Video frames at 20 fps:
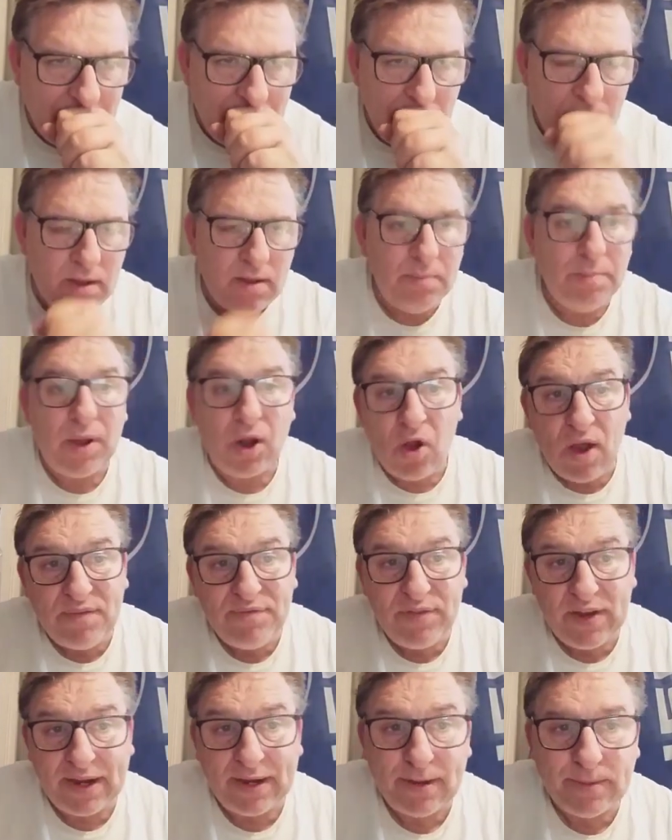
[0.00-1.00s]
but I
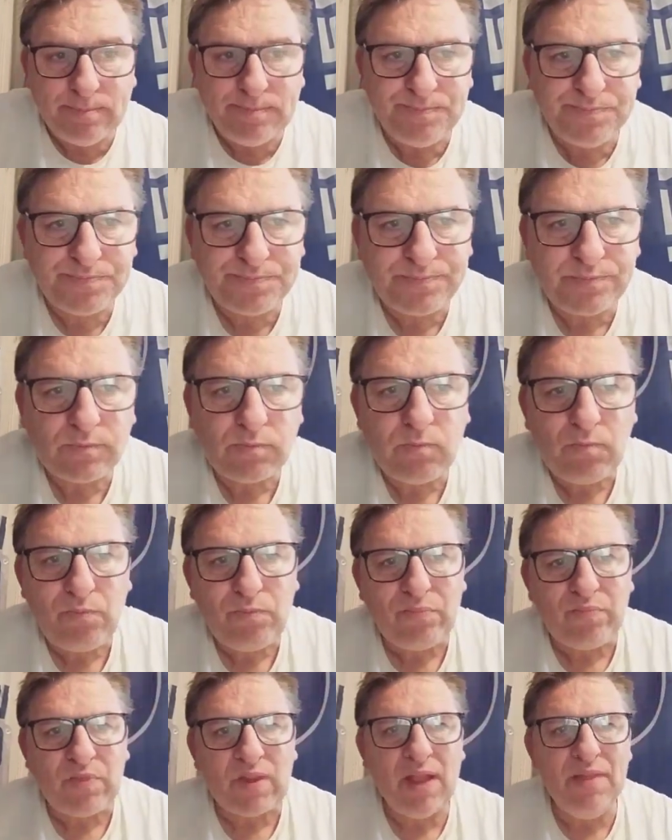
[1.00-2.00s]
think
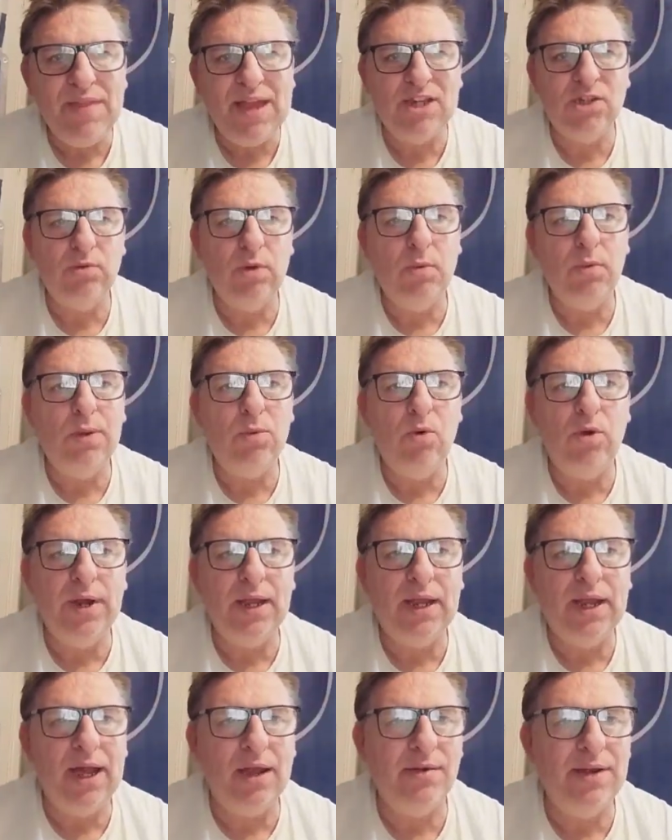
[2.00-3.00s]
that's where we want
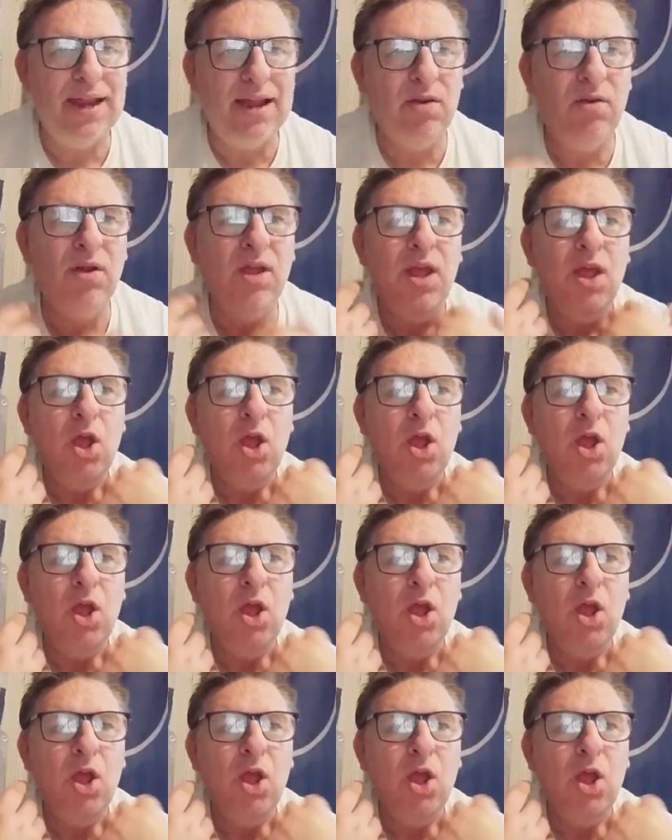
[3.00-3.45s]
to go now,